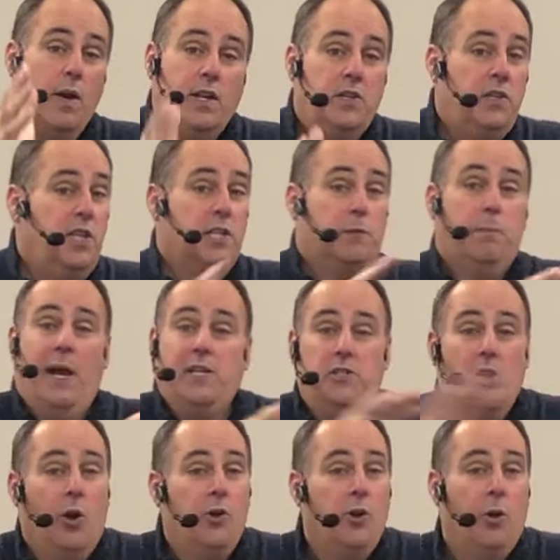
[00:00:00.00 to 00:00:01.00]
to do this, but I
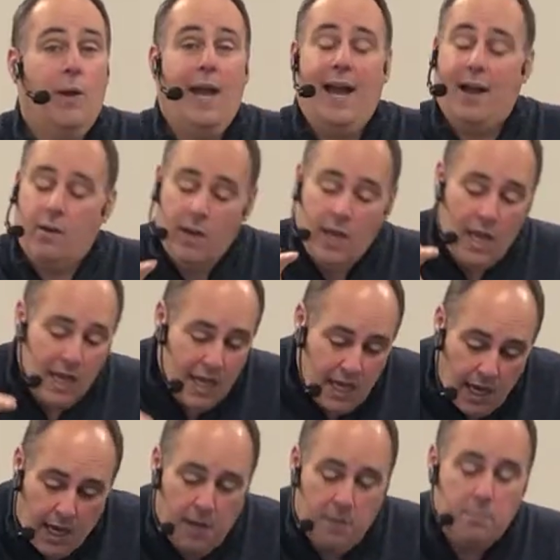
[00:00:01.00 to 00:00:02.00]
don't know how,
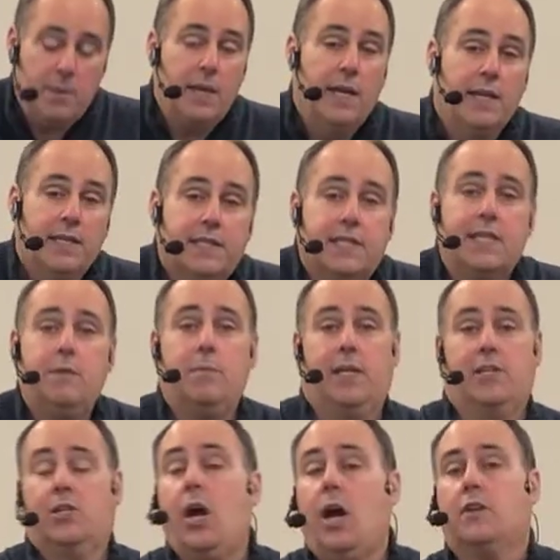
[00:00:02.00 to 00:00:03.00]
come see me.
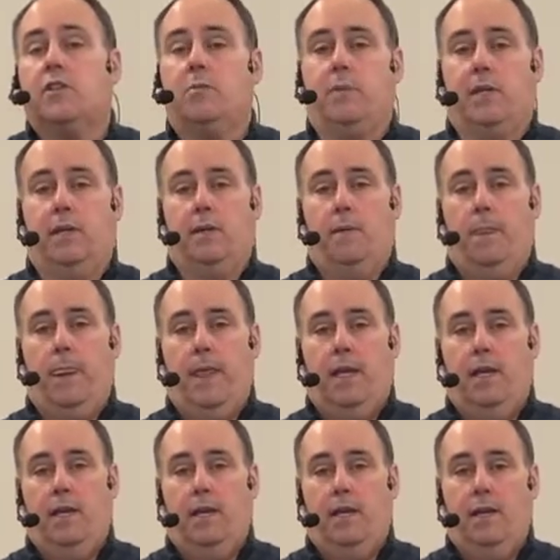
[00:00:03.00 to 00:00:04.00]
Talk to me.
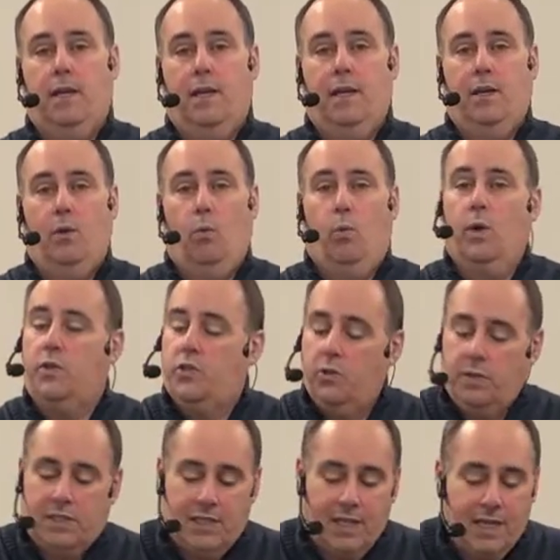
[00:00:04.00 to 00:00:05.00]
We'll do
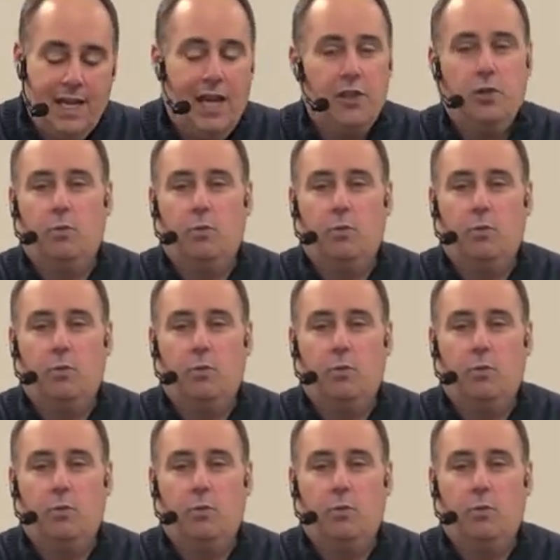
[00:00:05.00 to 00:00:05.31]
it together.